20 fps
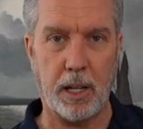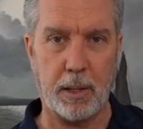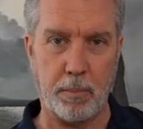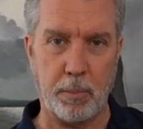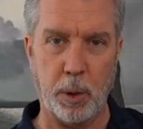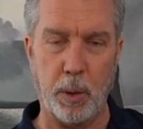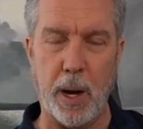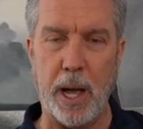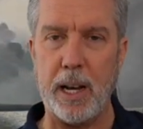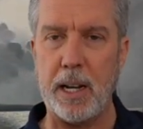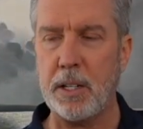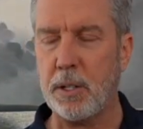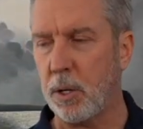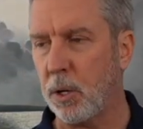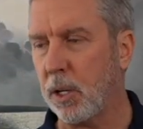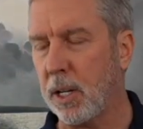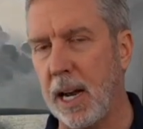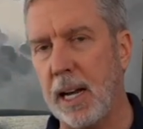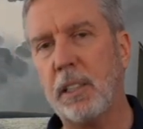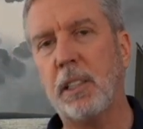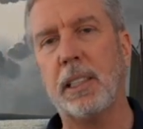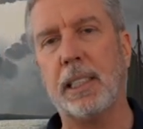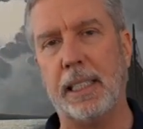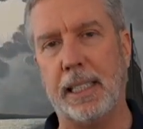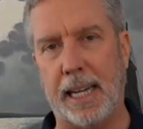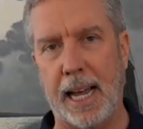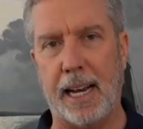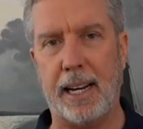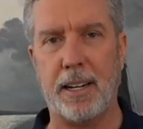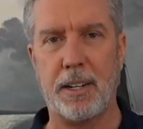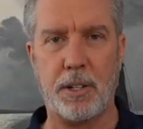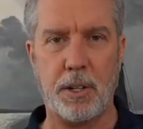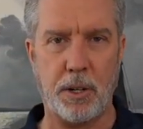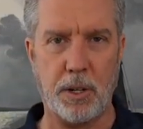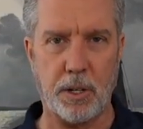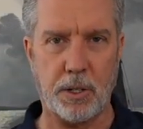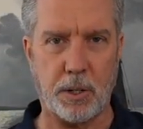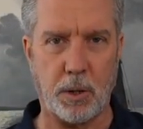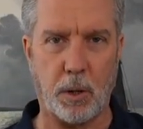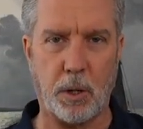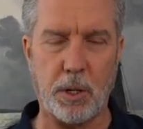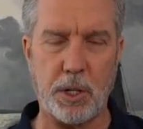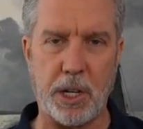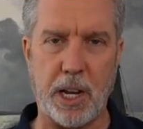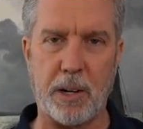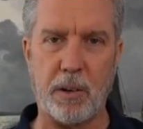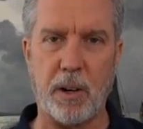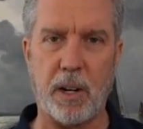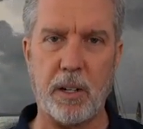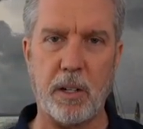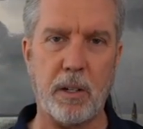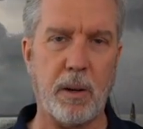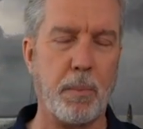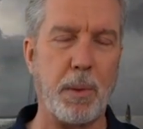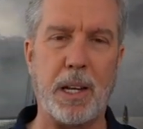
like Bluetti, so you can actually get it to your solar generator.